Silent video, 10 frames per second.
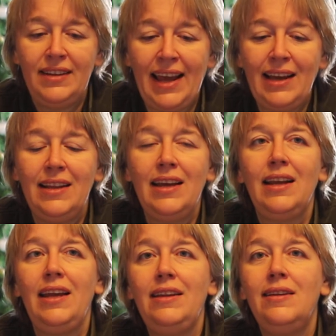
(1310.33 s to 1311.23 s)

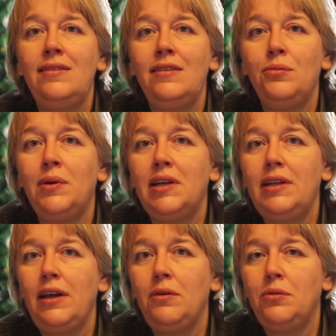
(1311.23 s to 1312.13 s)
technically this is where
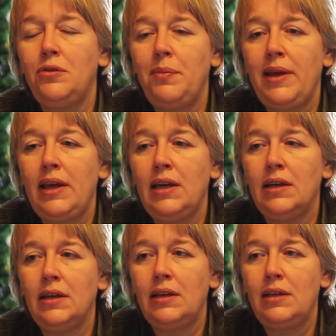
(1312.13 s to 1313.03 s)
they would be
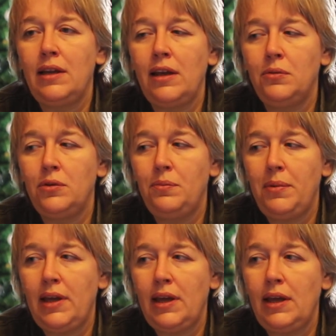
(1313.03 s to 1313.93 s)

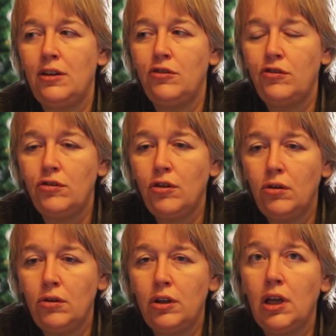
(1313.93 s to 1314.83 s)

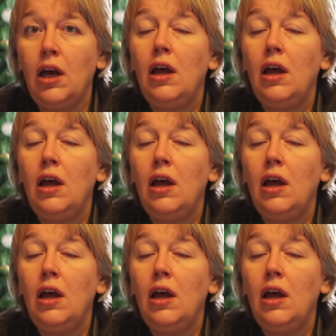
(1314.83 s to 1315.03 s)
installed.